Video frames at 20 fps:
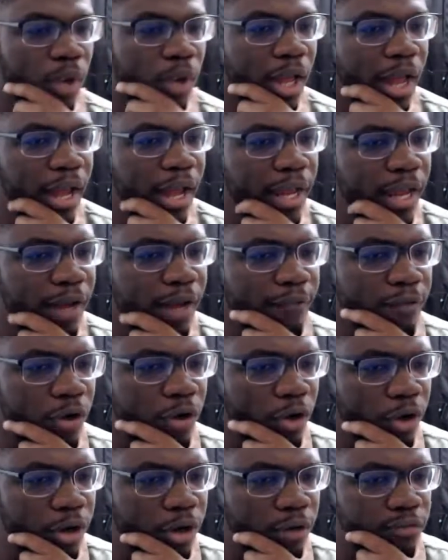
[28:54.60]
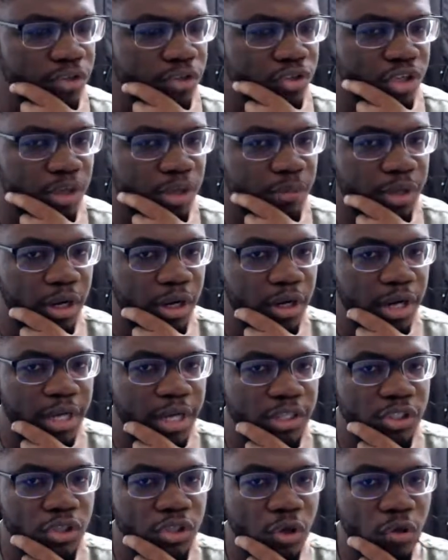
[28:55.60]
I have heard of StreamYard. I
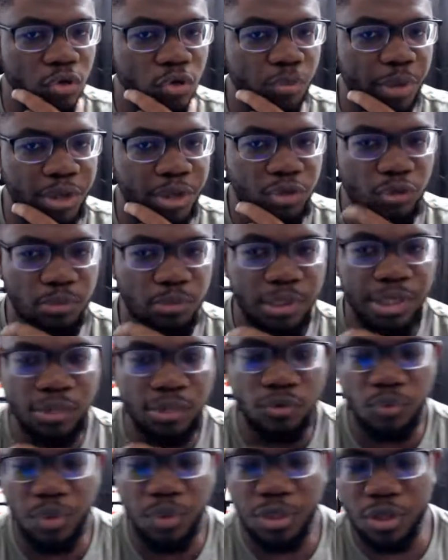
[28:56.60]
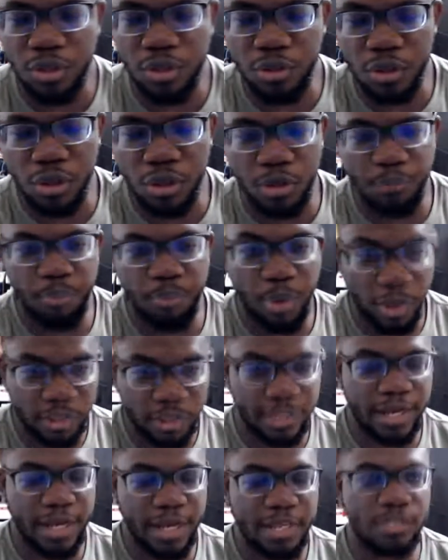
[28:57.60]
saw Roberto Blake doing a
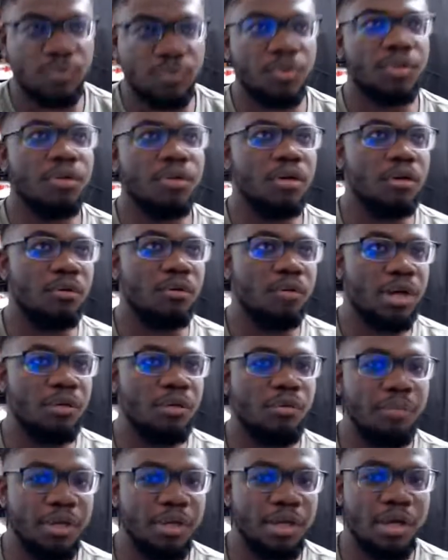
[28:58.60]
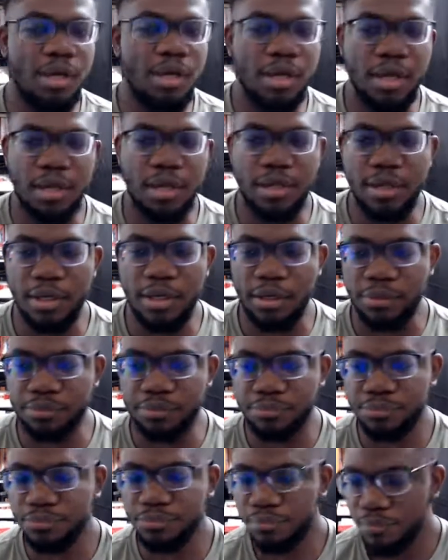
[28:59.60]
podcast with Red Romina and
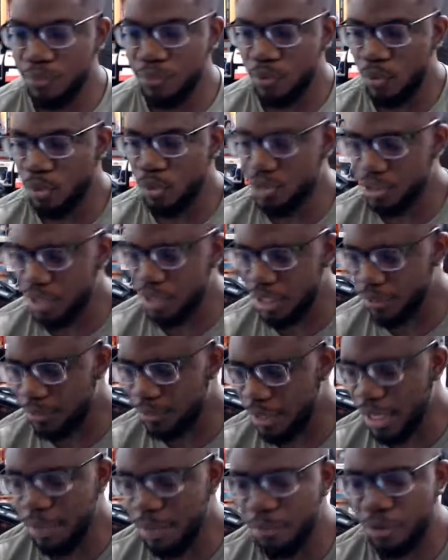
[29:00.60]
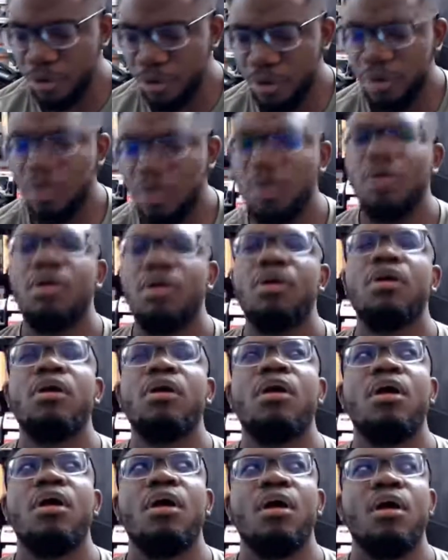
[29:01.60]
what's her name? Amber.
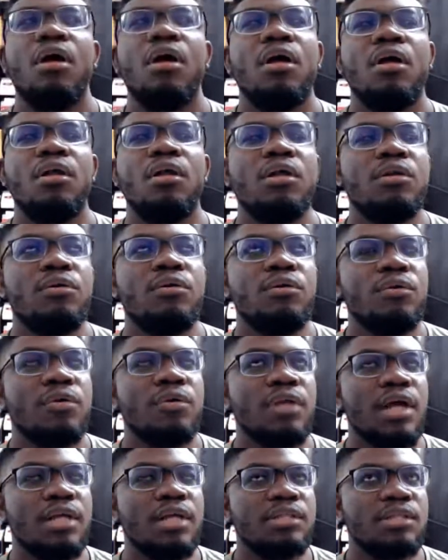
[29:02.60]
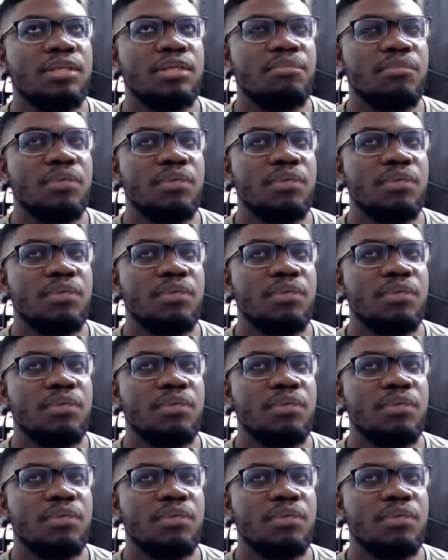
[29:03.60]
I don't know her last name. I